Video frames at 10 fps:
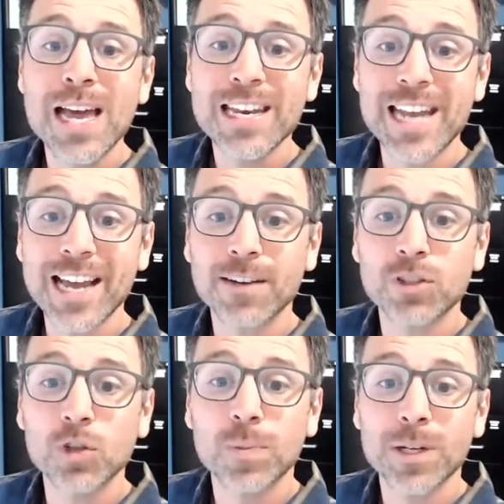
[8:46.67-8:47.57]
Negative
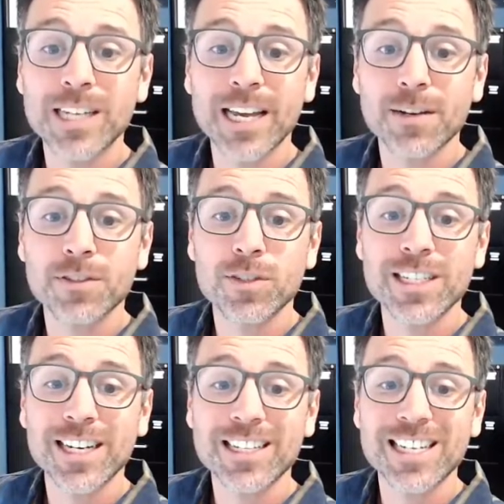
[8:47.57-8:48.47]
2 plus negative
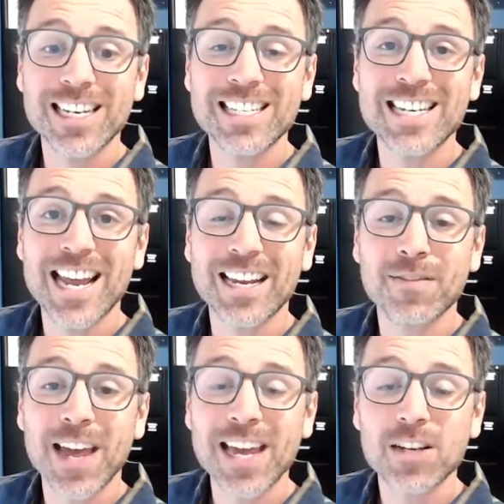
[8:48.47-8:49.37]
6 is negative
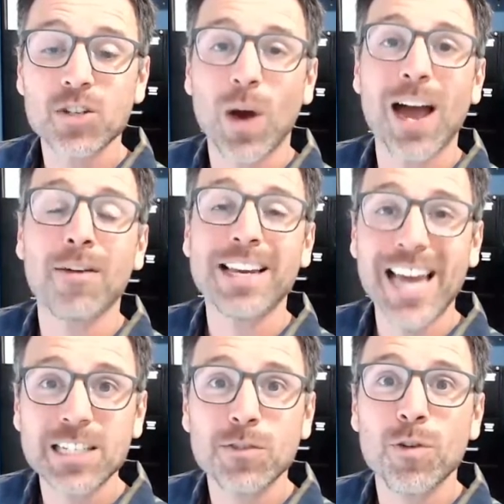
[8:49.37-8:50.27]
8, so I have a
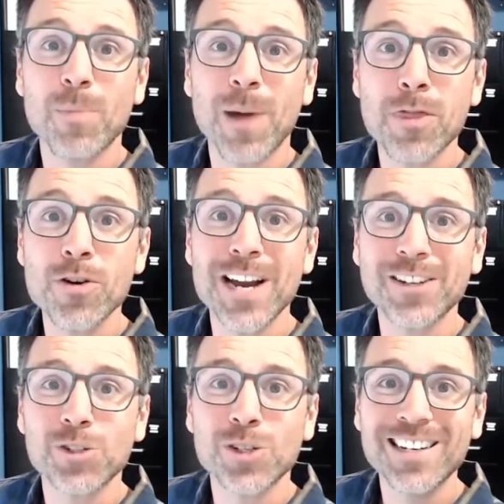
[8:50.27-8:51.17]
guess for my third
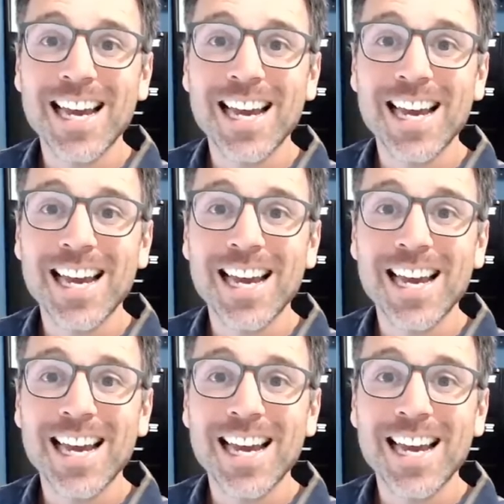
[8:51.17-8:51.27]
entry.